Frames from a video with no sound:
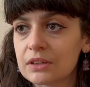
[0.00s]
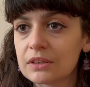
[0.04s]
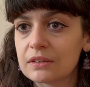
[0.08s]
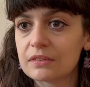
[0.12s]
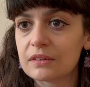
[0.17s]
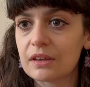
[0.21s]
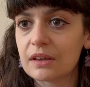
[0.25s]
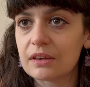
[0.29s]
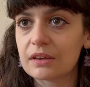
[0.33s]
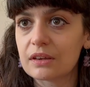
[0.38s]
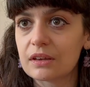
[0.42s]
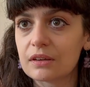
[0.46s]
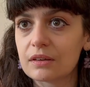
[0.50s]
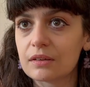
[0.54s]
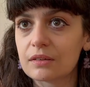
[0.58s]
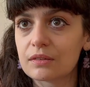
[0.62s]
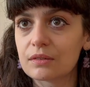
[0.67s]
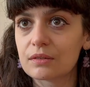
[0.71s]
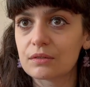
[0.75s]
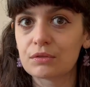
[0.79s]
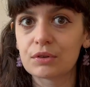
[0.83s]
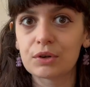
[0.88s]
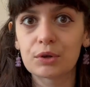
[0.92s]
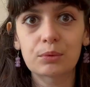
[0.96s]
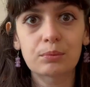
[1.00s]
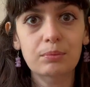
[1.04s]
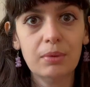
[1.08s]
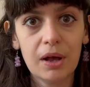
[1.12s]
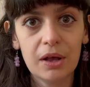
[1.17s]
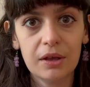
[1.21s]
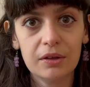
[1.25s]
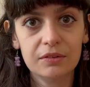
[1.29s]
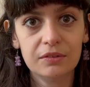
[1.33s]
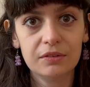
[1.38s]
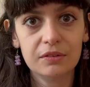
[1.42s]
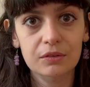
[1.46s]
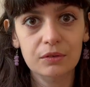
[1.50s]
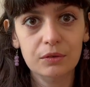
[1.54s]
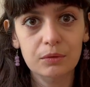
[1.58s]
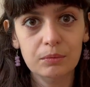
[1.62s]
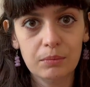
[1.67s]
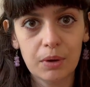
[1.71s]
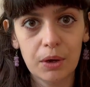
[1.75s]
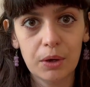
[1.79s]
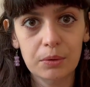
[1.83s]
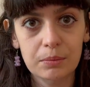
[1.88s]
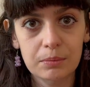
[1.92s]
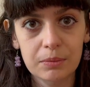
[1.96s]
take it as a real personal
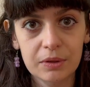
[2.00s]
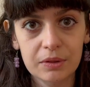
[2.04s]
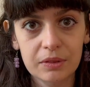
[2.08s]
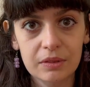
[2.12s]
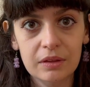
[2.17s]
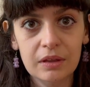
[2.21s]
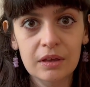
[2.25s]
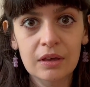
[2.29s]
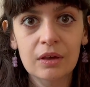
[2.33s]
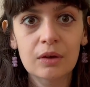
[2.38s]
moment